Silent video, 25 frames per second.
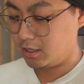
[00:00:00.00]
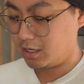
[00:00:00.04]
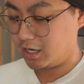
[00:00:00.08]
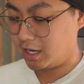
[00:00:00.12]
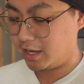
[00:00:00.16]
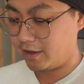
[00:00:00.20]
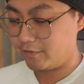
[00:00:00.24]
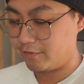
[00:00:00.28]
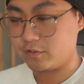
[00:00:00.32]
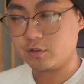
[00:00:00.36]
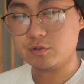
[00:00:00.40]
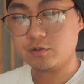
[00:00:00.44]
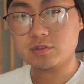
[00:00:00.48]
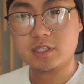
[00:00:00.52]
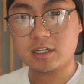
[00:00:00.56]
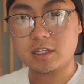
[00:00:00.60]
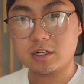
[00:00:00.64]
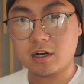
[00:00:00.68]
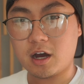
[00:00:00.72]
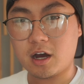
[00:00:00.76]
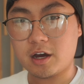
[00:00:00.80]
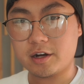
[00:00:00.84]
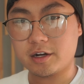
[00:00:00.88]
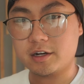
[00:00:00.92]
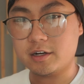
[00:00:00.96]
I've used it
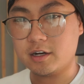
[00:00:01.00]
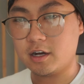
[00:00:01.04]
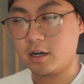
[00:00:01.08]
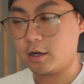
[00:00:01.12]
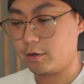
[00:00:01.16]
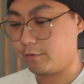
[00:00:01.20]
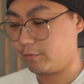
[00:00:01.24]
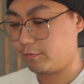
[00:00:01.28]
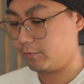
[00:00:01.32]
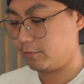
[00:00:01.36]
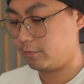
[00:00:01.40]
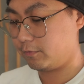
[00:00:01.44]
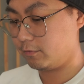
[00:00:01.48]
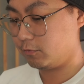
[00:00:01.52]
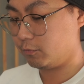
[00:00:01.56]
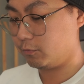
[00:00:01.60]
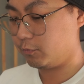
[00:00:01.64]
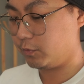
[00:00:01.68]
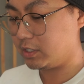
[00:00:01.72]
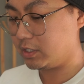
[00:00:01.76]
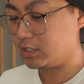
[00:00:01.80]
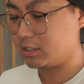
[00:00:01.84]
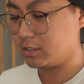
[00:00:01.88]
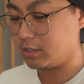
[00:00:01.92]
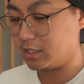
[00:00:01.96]
on and off.
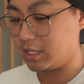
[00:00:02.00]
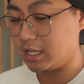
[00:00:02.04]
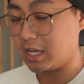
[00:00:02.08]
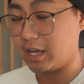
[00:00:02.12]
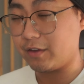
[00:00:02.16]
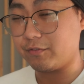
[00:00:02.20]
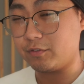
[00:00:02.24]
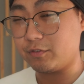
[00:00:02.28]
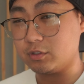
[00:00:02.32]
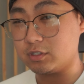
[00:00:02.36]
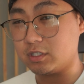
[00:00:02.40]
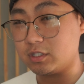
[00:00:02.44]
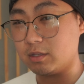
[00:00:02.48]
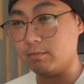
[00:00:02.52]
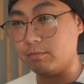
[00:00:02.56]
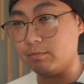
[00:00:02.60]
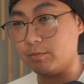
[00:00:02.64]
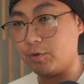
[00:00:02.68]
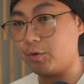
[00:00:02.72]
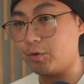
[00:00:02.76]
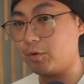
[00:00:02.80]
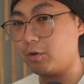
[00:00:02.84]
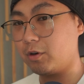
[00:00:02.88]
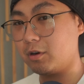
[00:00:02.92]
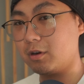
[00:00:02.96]
Recently, I've used it
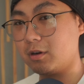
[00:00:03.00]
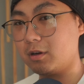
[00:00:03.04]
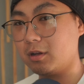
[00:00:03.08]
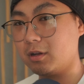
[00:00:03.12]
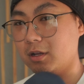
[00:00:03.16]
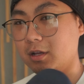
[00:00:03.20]
more